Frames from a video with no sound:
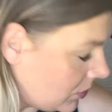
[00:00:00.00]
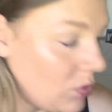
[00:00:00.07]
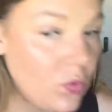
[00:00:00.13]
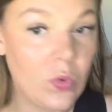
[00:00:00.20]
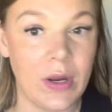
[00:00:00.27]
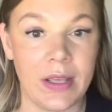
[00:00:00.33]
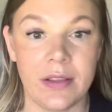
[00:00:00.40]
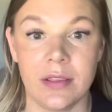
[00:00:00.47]

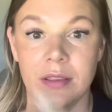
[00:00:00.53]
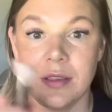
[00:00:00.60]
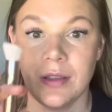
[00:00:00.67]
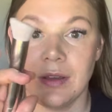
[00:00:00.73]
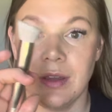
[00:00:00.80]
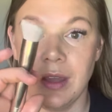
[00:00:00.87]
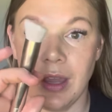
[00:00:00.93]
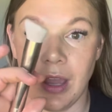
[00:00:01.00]
with
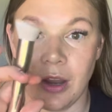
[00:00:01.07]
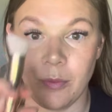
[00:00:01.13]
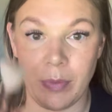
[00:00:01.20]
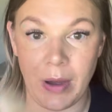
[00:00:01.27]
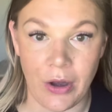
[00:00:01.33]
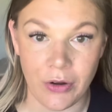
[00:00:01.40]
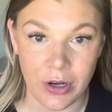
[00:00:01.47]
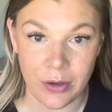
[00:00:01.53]
our
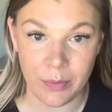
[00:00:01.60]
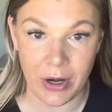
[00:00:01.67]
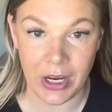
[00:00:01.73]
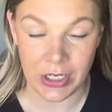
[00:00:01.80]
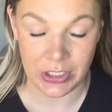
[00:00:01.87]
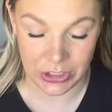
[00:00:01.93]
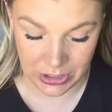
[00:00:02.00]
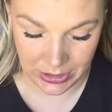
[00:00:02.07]
powder
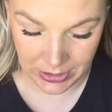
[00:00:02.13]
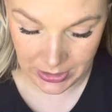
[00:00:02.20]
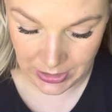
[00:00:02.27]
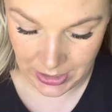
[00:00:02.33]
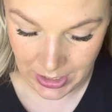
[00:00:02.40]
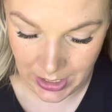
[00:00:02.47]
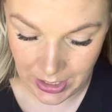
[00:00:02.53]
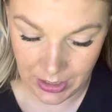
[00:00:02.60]
brush
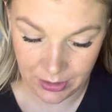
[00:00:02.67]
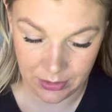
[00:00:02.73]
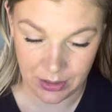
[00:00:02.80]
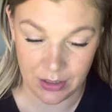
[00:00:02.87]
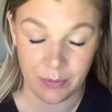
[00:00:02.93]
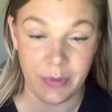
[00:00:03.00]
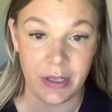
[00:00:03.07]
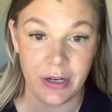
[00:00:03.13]
and a
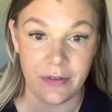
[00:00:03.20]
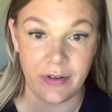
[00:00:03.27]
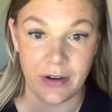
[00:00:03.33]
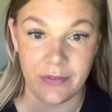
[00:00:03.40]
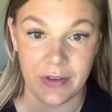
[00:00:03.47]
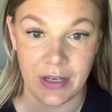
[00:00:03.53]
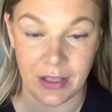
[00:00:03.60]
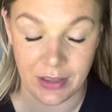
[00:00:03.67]
little bit of our
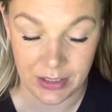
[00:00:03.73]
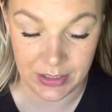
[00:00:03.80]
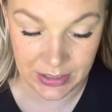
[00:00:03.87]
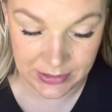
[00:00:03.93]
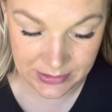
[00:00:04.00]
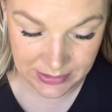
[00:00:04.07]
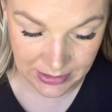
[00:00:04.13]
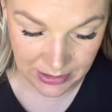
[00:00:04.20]
vanilla
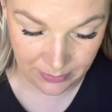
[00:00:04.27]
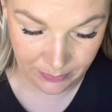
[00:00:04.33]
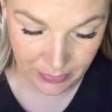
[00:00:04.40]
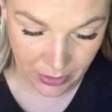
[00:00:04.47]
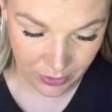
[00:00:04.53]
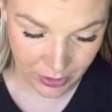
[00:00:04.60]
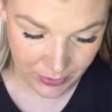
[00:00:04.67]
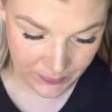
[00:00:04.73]
dust setting
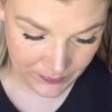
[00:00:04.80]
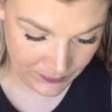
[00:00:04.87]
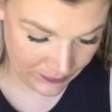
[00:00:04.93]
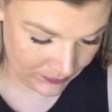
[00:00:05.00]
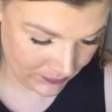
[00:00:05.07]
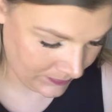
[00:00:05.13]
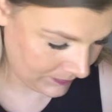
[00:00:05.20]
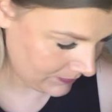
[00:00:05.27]
powder.
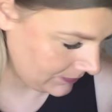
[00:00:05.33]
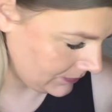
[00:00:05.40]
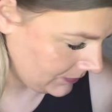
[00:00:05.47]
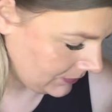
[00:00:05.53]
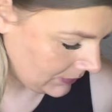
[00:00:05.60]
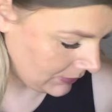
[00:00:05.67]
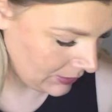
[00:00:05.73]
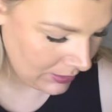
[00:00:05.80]

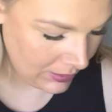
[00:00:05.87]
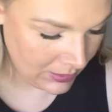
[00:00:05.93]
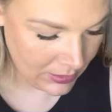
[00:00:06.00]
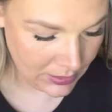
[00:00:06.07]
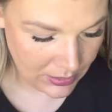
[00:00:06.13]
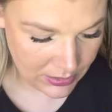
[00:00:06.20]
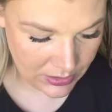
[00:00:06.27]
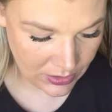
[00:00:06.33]

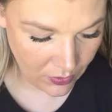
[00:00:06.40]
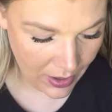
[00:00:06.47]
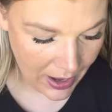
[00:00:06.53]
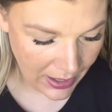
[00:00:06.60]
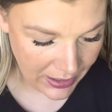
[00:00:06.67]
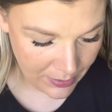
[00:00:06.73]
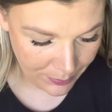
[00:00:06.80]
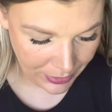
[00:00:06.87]
So I
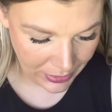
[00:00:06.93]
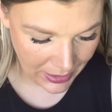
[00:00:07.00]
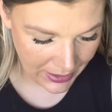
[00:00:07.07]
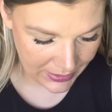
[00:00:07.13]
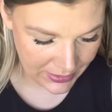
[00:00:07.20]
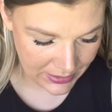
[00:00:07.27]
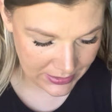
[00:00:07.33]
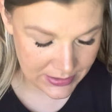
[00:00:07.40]
apply
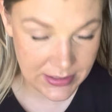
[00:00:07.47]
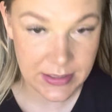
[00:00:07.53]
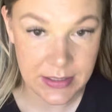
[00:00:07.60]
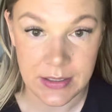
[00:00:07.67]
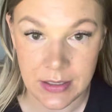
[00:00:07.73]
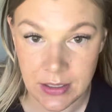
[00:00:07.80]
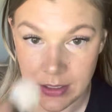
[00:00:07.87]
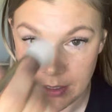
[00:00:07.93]
this
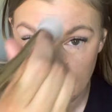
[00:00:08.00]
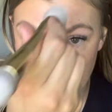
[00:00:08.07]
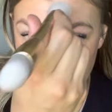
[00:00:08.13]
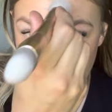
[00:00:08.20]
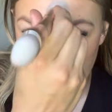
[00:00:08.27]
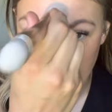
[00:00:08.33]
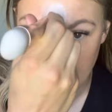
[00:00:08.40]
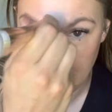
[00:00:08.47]

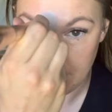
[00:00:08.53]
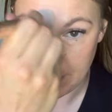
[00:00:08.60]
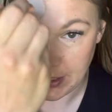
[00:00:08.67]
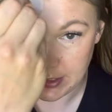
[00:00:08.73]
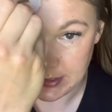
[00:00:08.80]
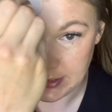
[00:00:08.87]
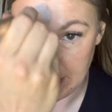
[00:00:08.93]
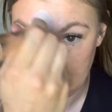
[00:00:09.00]
in my
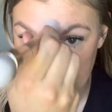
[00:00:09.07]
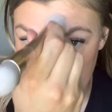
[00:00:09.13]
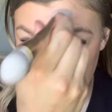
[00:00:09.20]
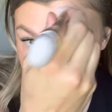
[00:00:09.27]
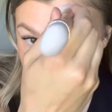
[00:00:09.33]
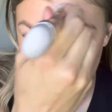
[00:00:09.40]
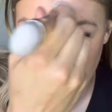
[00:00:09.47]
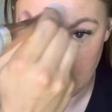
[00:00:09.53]

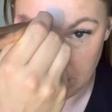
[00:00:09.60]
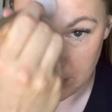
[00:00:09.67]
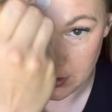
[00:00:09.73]
T-zone